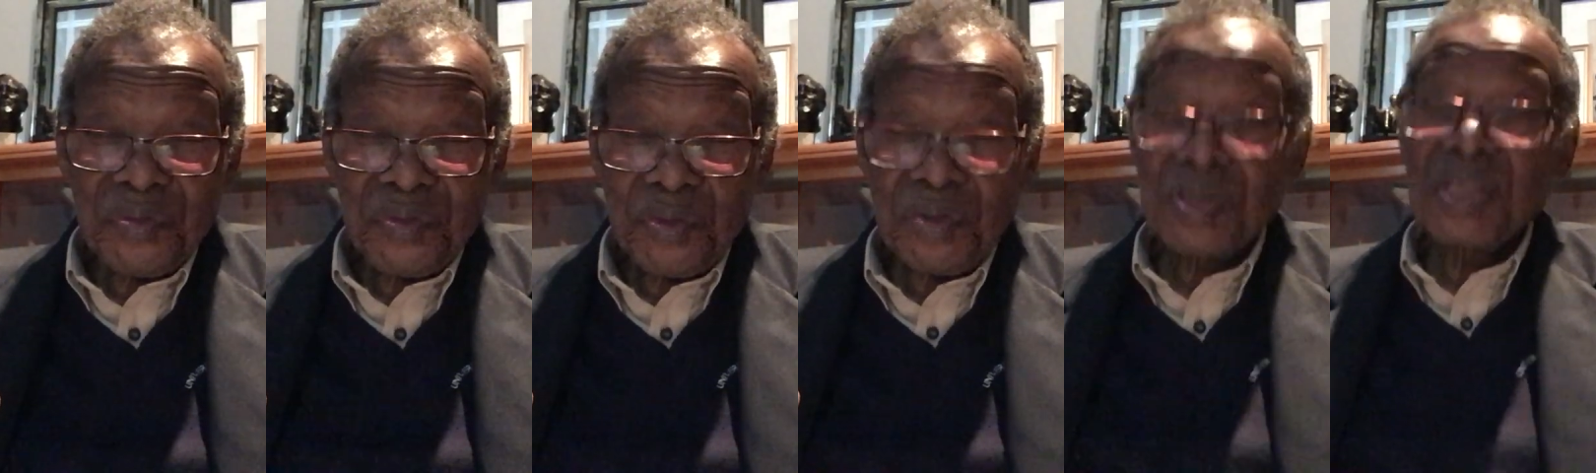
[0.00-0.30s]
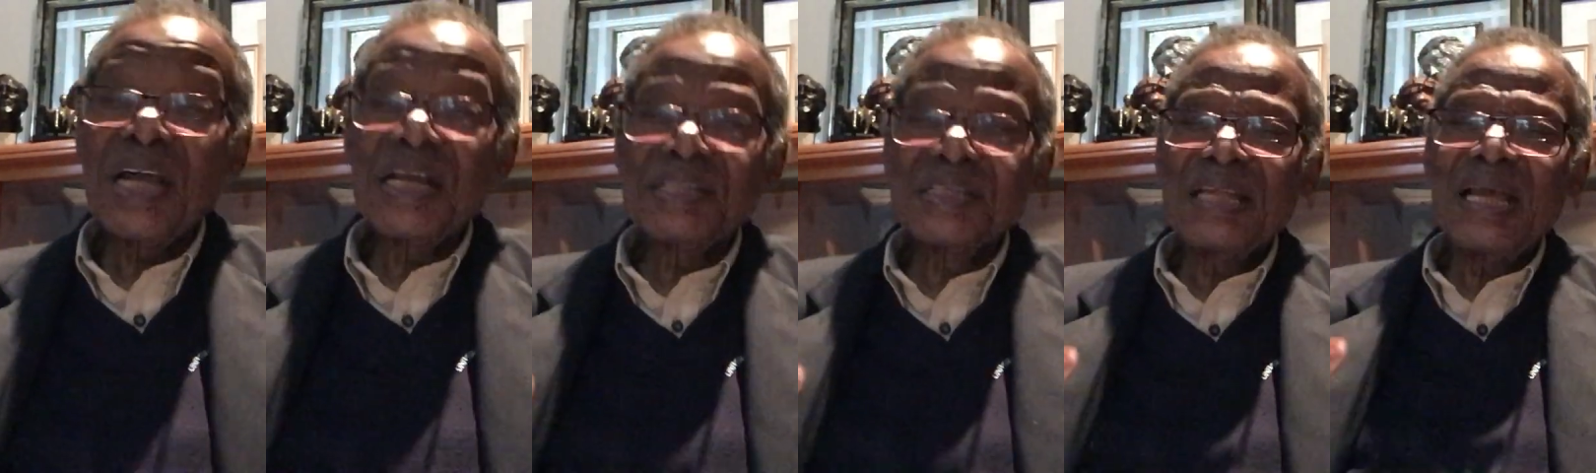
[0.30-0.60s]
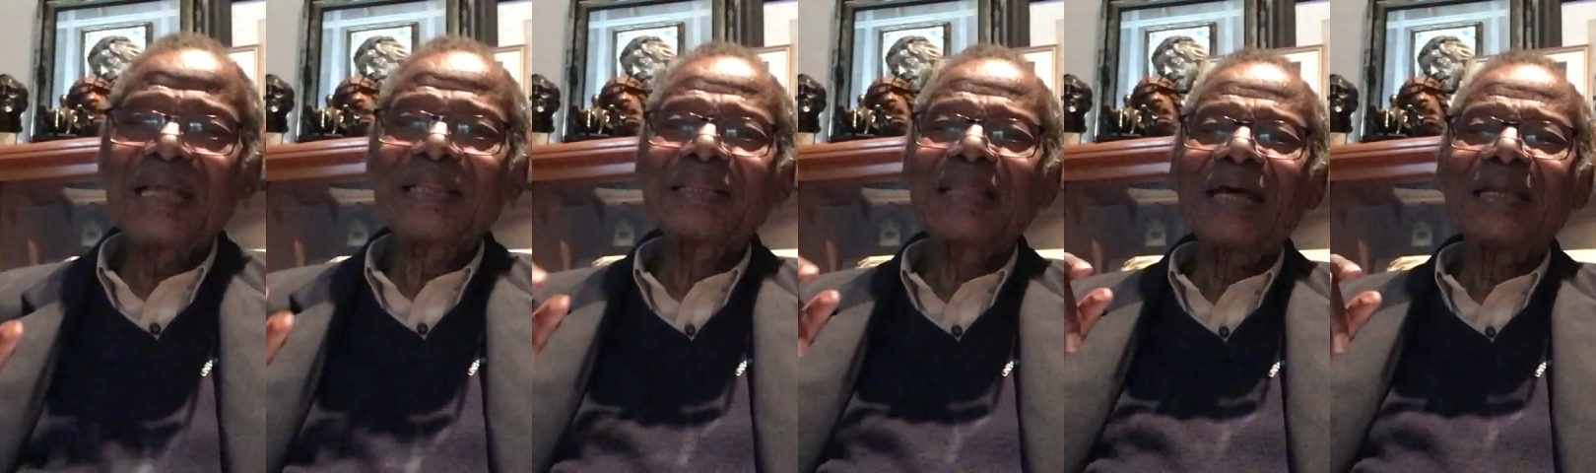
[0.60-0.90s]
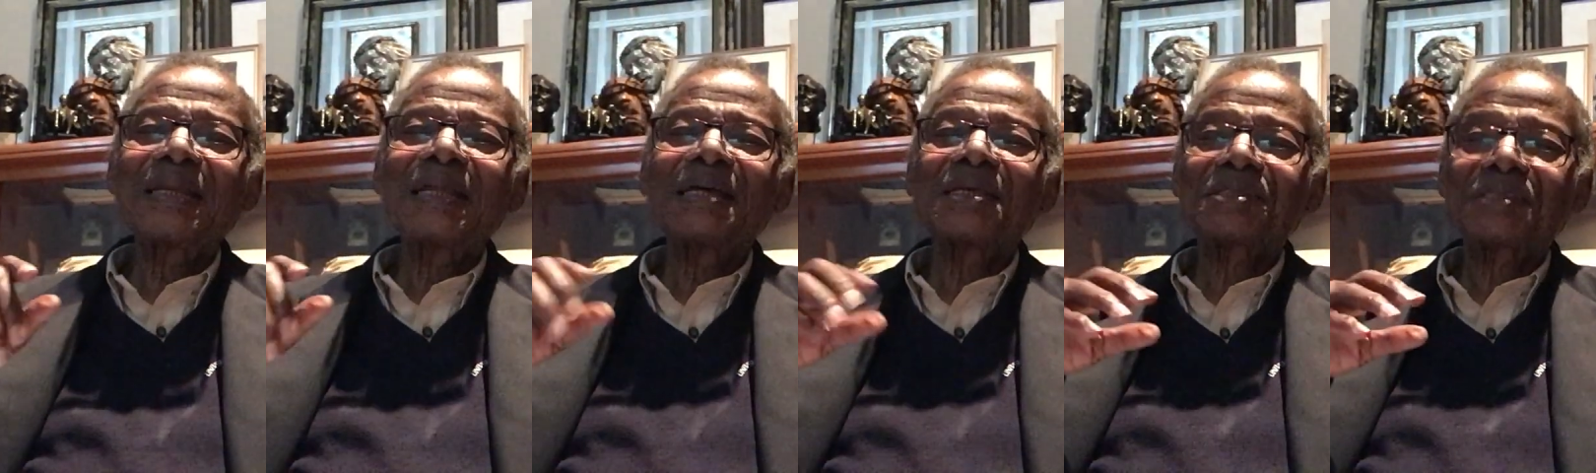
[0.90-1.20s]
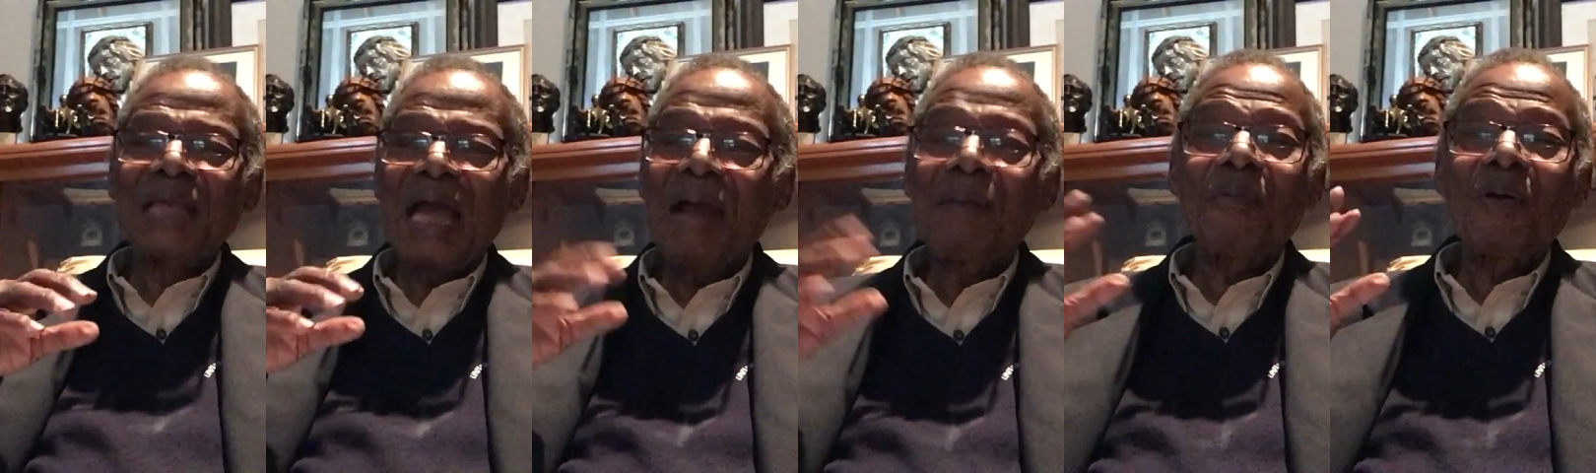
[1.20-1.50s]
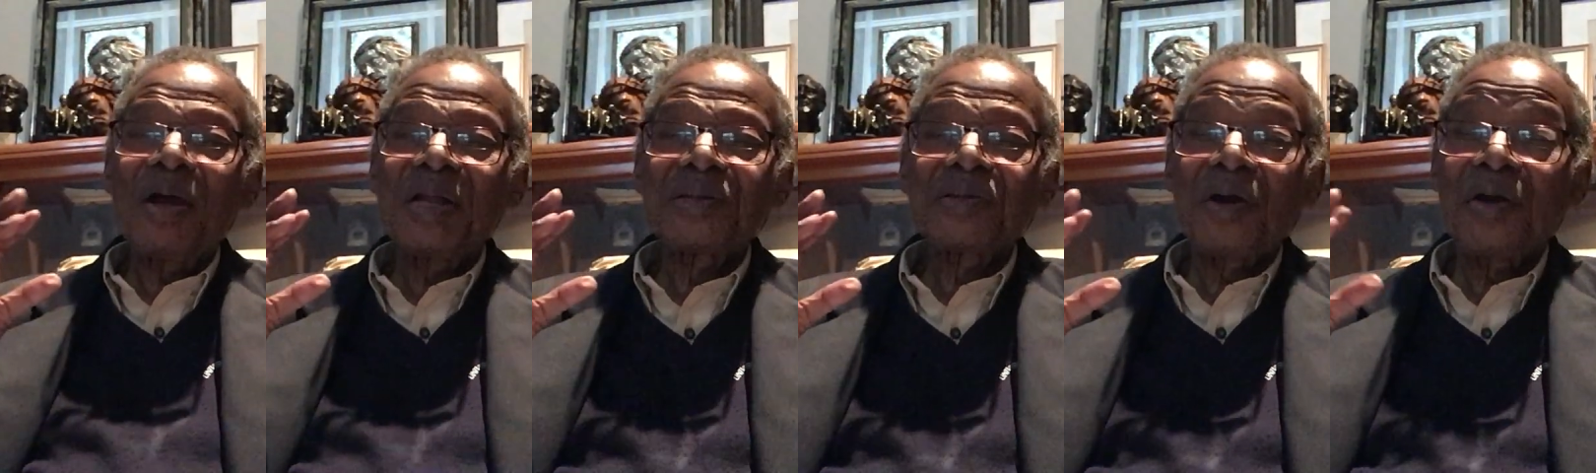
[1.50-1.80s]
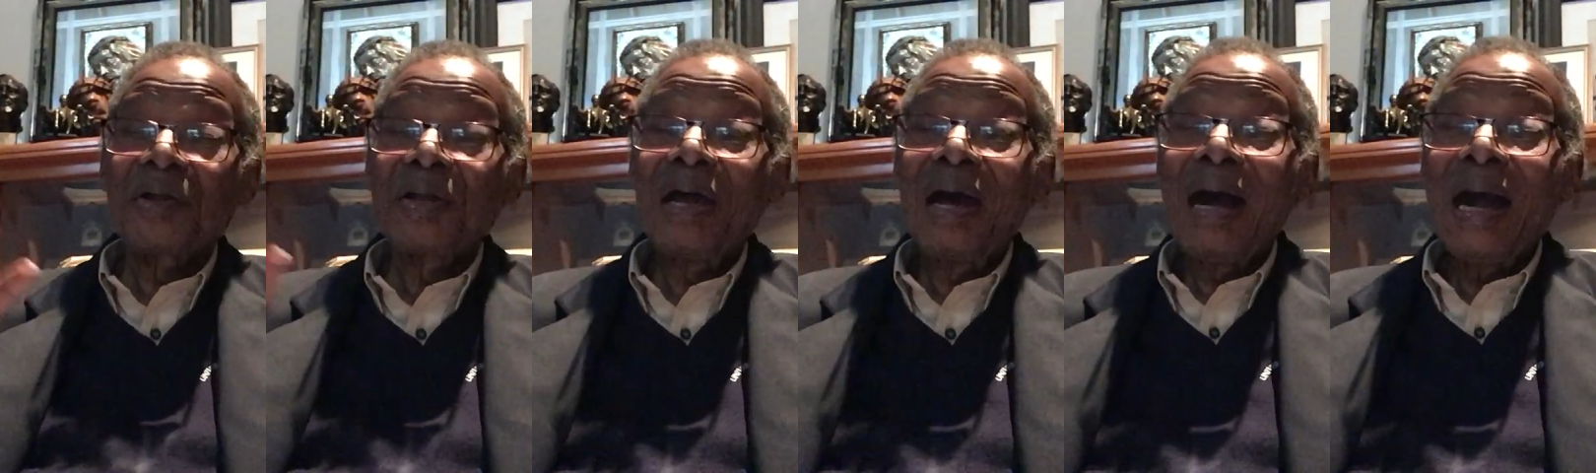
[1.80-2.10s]
to the extent that as time went
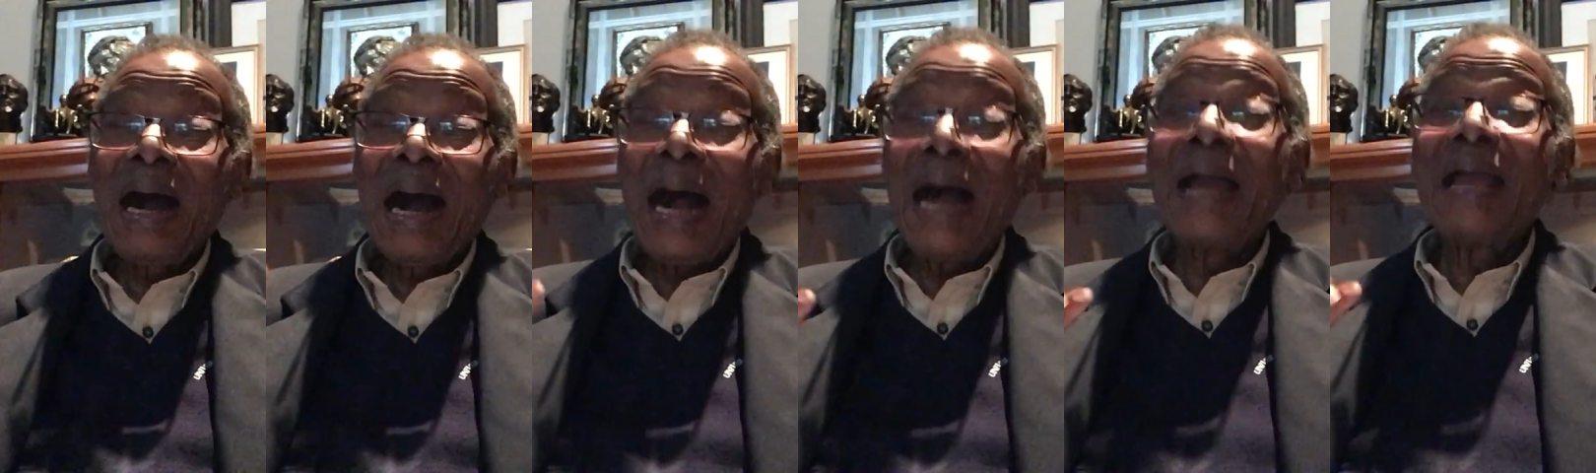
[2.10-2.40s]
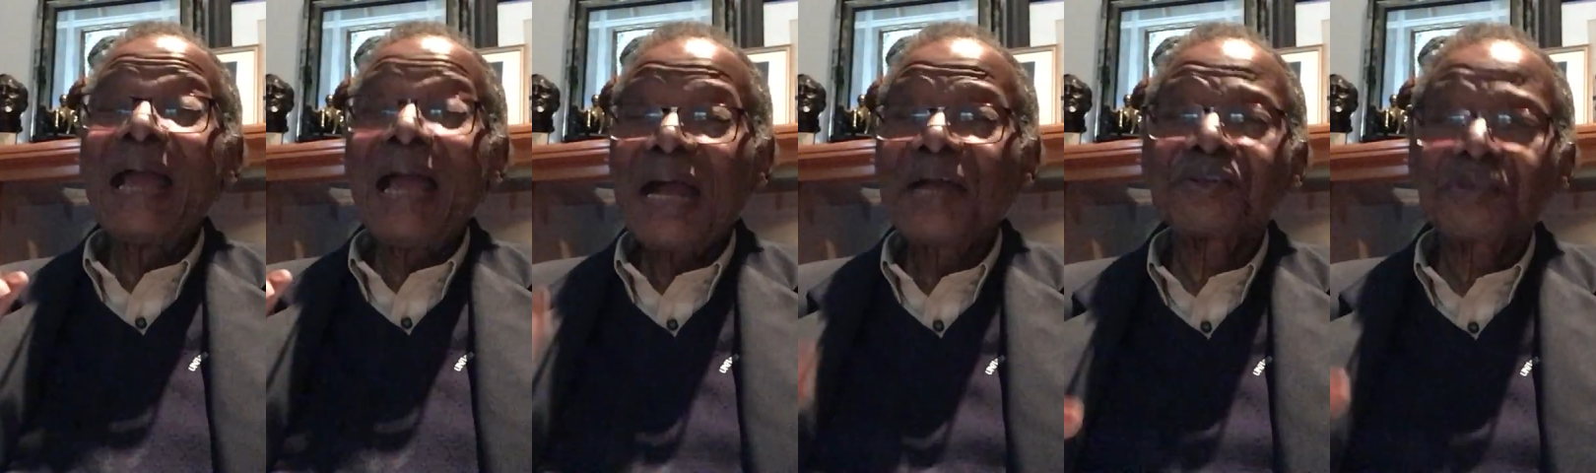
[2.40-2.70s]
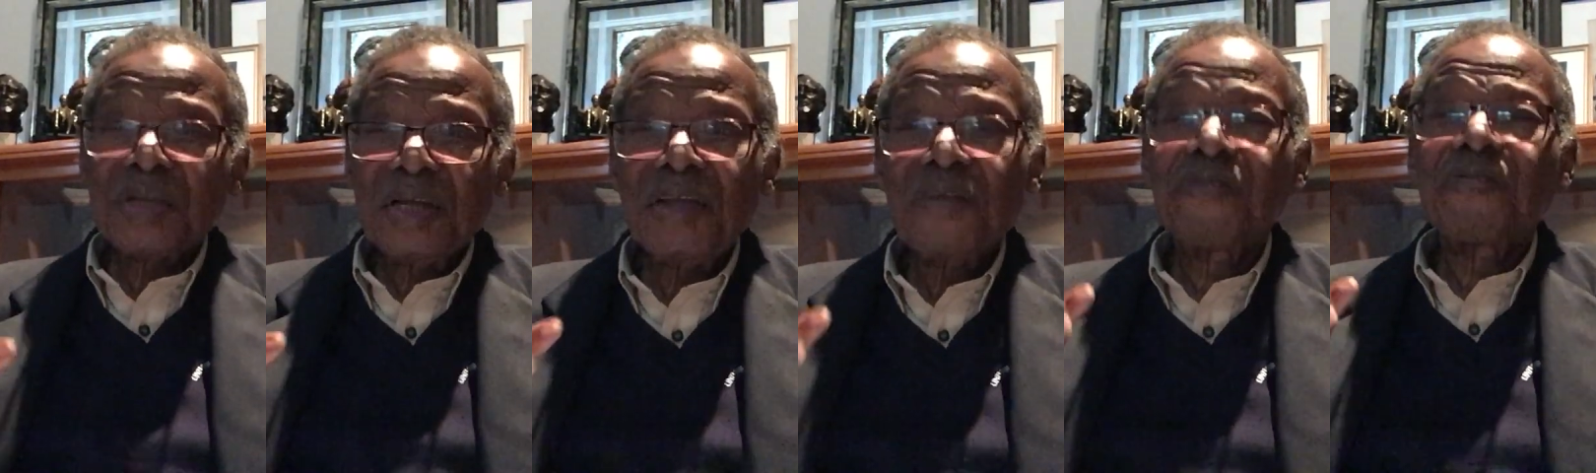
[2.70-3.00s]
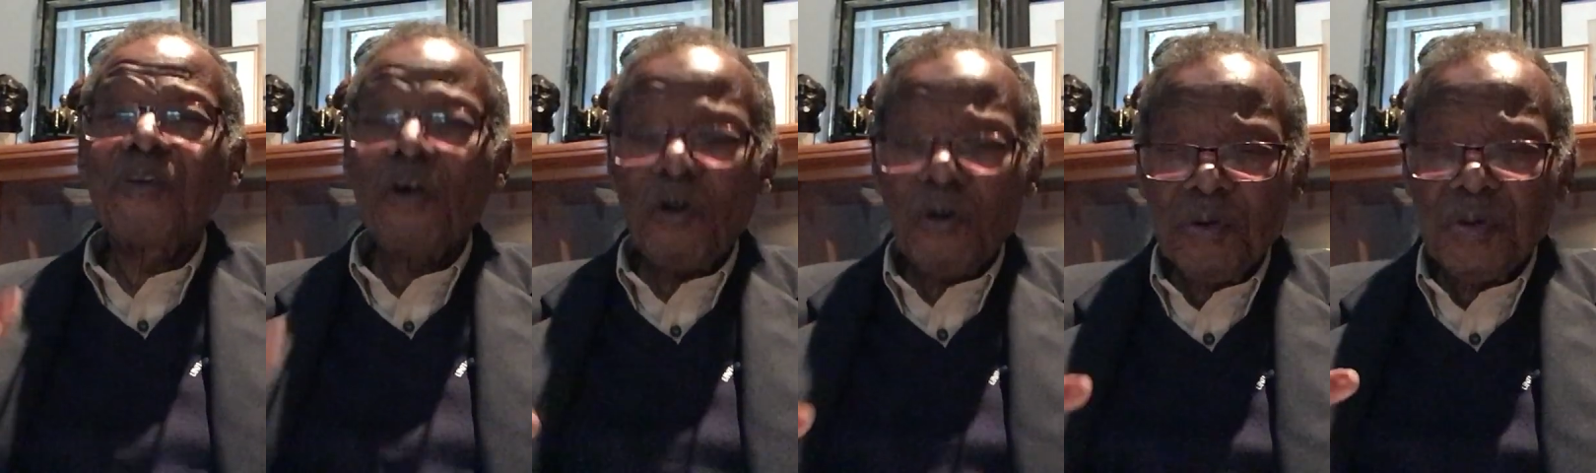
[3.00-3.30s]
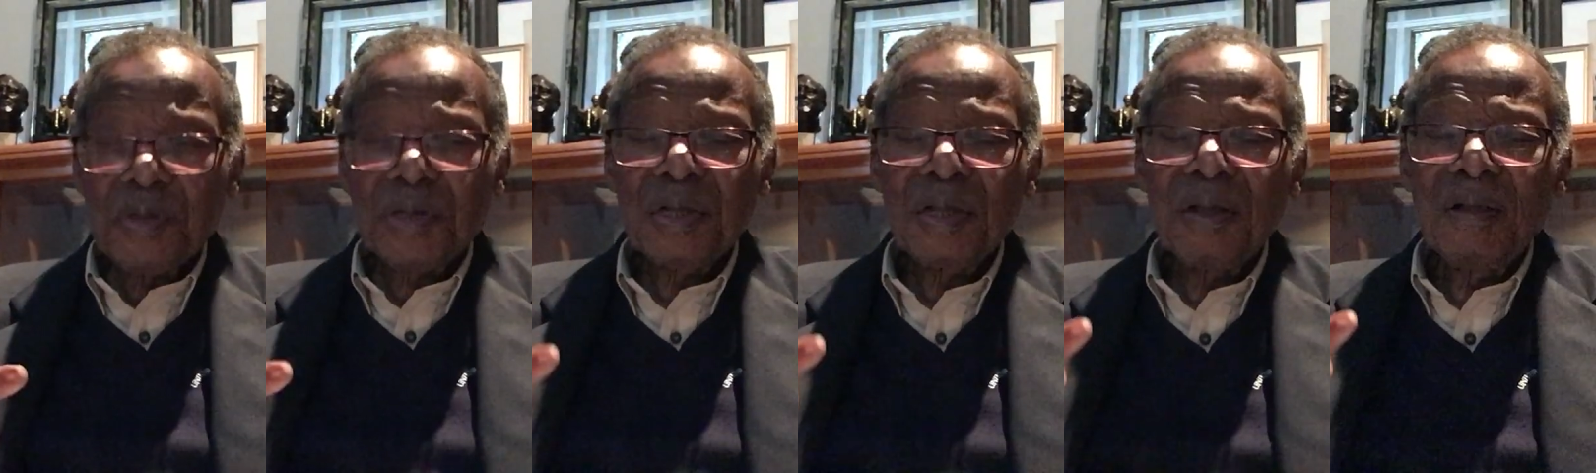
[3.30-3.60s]
on, I actually phoned